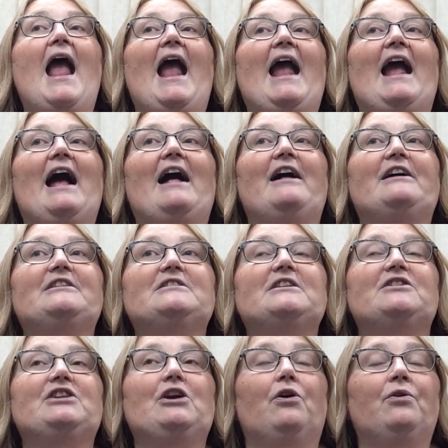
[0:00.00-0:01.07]
And
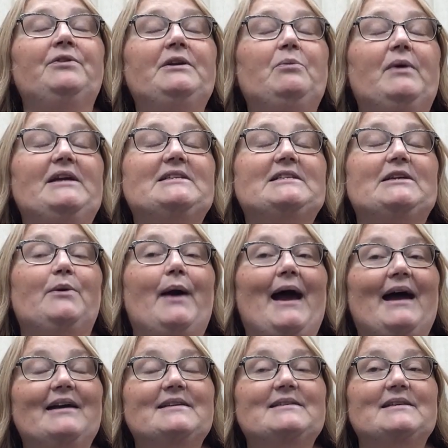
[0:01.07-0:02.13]
the only way to
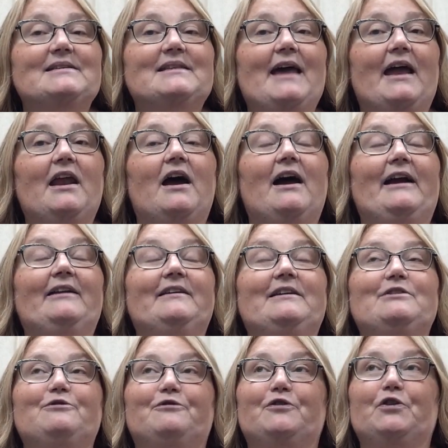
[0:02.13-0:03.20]
access that
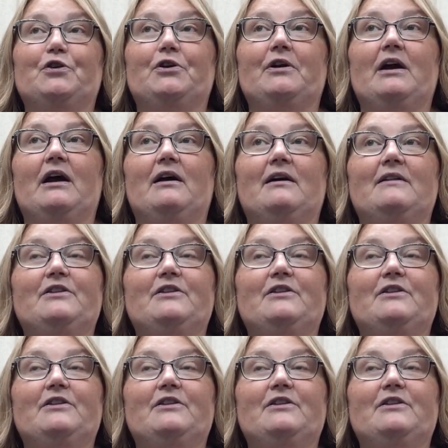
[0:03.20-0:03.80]
island for uh,